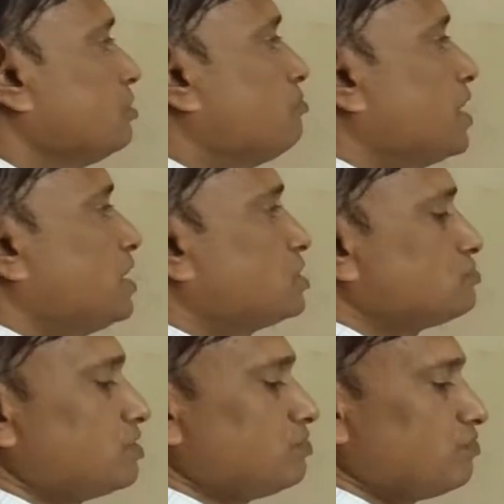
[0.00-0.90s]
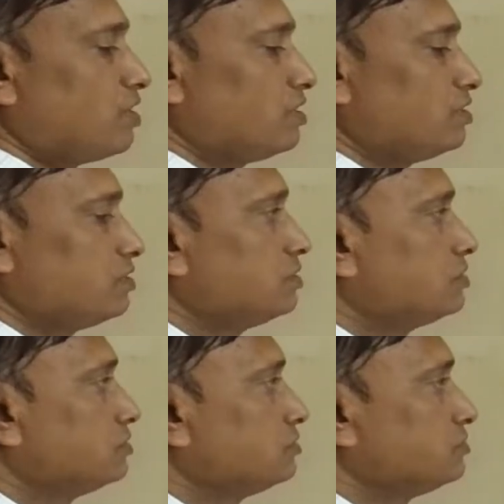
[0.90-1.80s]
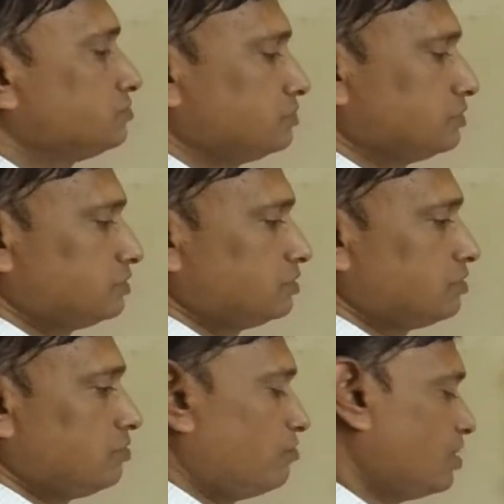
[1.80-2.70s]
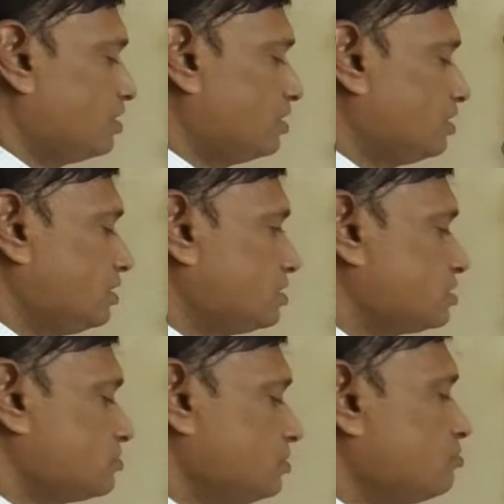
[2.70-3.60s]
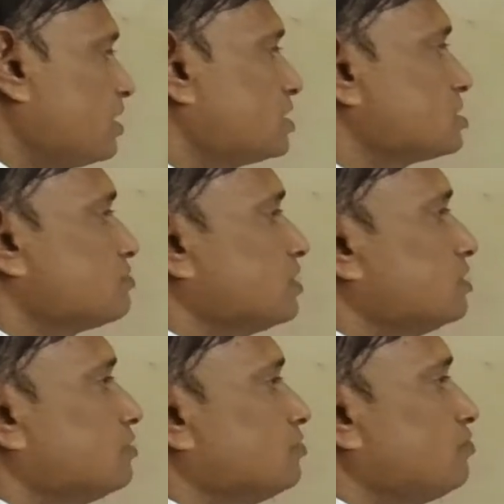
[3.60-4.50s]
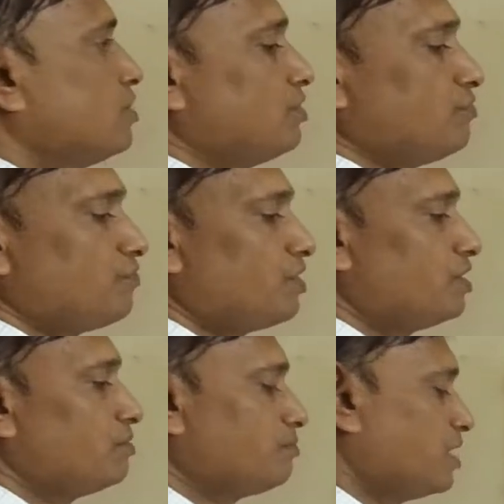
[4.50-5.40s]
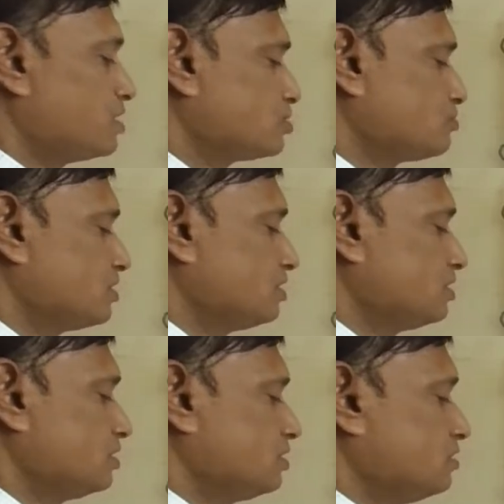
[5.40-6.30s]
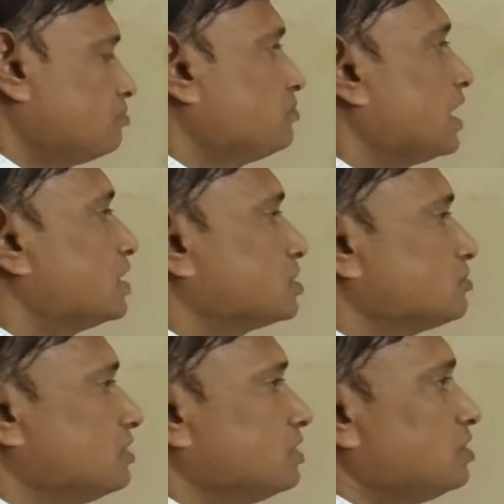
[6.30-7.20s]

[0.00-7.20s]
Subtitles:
Minus 1, 1, 1 is equal to minus 1. 1, 1, minus 1, minus 1.